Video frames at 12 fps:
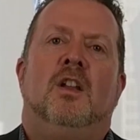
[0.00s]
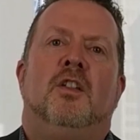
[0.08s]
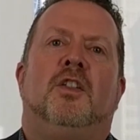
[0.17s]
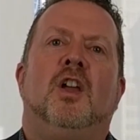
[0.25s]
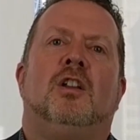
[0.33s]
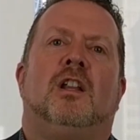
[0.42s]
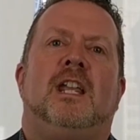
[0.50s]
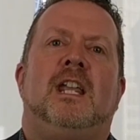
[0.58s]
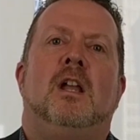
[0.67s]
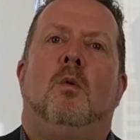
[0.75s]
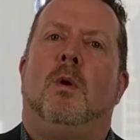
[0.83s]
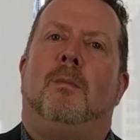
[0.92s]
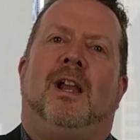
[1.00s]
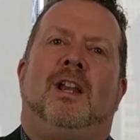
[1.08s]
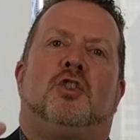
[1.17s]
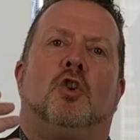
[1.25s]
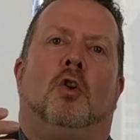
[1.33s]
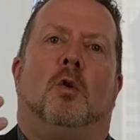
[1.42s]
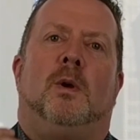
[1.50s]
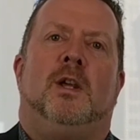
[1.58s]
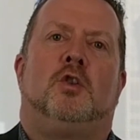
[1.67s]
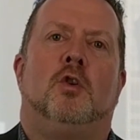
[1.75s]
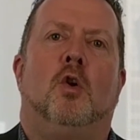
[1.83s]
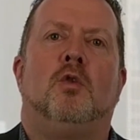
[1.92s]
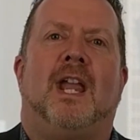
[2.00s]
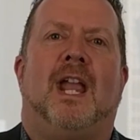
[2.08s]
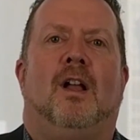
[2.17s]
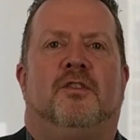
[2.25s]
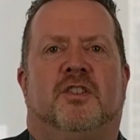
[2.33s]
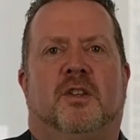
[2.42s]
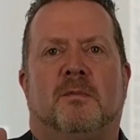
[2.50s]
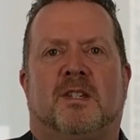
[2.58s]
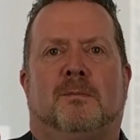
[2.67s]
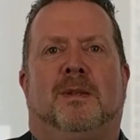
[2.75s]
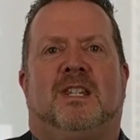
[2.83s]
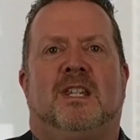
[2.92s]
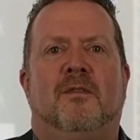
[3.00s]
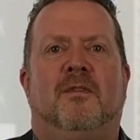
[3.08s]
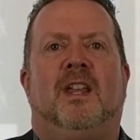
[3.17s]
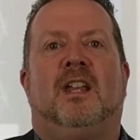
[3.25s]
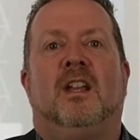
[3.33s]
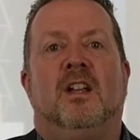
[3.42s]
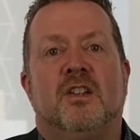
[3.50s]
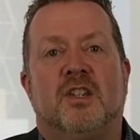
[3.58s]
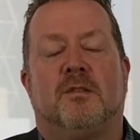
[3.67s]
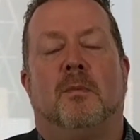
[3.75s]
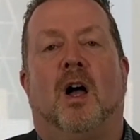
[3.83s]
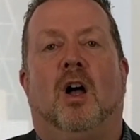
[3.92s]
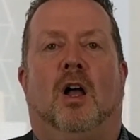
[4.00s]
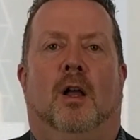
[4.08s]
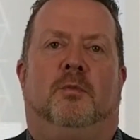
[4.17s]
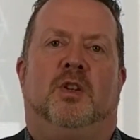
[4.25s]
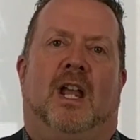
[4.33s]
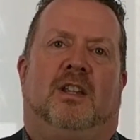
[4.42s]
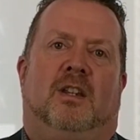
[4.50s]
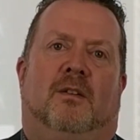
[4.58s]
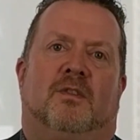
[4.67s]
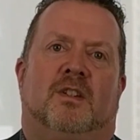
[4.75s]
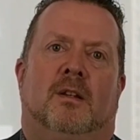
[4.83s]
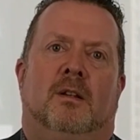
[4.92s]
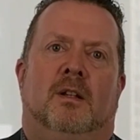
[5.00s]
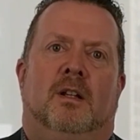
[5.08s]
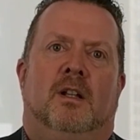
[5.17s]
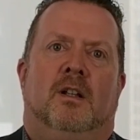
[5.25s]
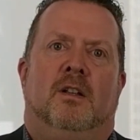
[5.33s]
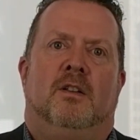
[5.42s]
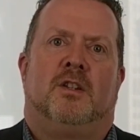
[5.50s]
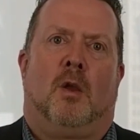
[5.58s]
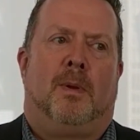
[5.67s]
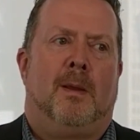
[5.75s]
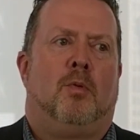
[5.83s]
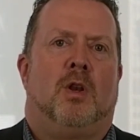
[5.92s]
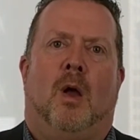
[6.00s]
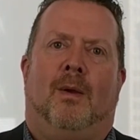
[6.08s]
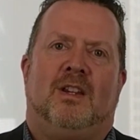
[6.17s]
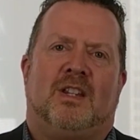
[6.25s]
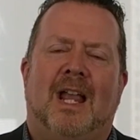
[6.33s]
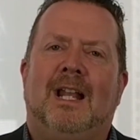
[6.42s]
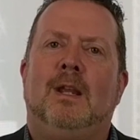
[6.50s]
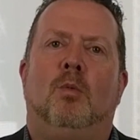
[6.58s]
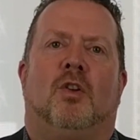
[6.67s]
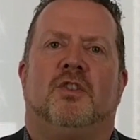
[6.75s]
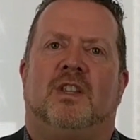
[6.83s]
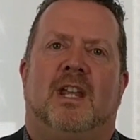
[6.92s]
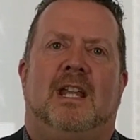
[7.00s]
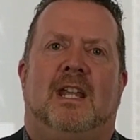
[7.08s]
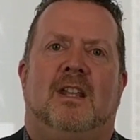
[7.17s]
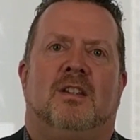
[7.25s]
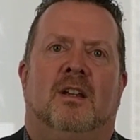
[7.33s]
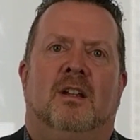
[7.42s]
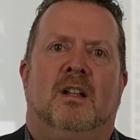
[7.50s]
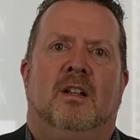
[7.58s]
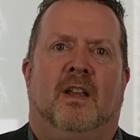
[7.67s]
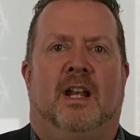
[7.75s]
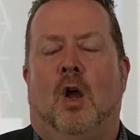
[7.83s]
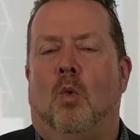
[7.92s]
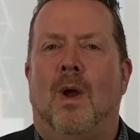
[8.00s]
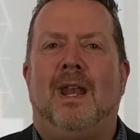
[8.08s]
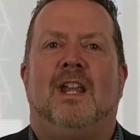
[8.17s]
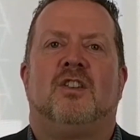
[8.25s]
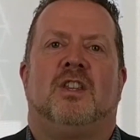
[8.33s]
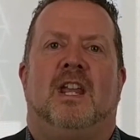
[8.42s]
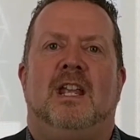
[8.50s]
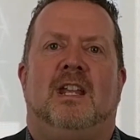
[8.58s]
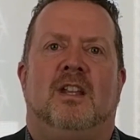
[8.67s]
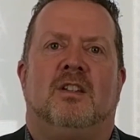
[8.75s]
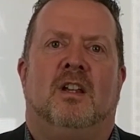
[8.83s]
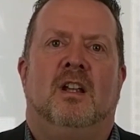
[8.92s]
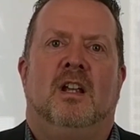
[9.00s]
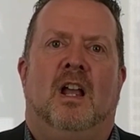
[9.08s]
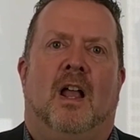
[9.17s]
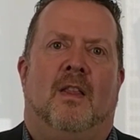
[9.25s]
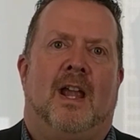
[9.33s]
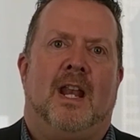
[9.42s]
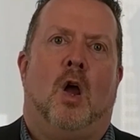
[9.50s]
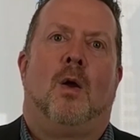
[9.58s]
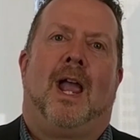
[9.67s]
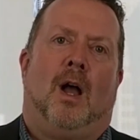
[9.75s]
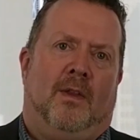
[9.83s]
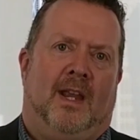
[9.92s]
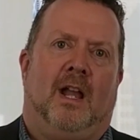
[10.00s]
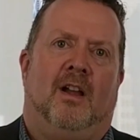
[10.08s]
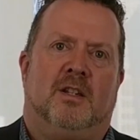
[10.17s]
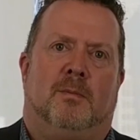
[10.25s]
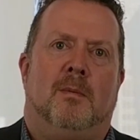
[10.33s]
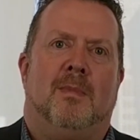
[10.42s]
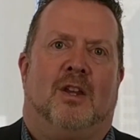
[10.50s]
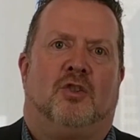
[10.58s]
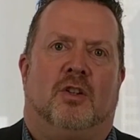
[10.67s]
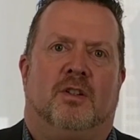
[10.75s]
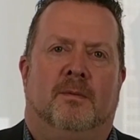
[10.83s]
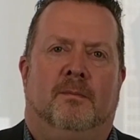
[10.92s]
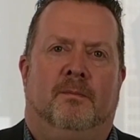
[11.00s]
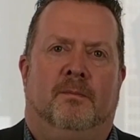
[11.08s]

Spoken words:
Thirdly, we make sure that we drill down to some specific, smart objectives. So people know exactly what's needed, they know when it's needed, and they know how they're going to be measured.